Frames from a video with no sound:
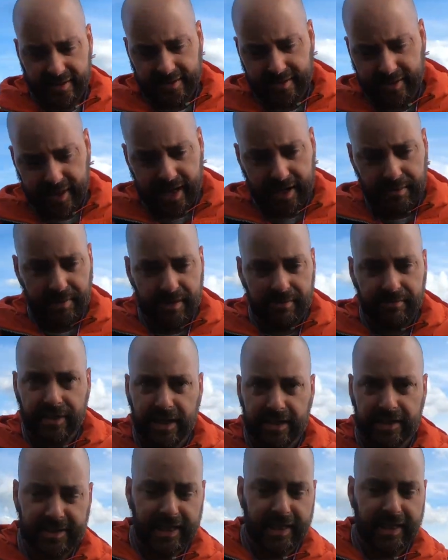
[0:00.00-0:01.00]
Today I've been
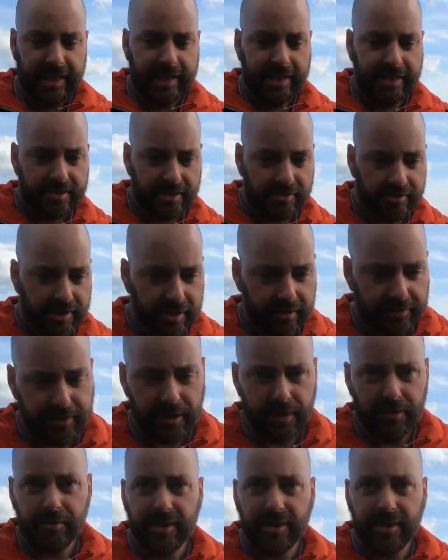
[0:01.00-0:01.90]
busy doing a few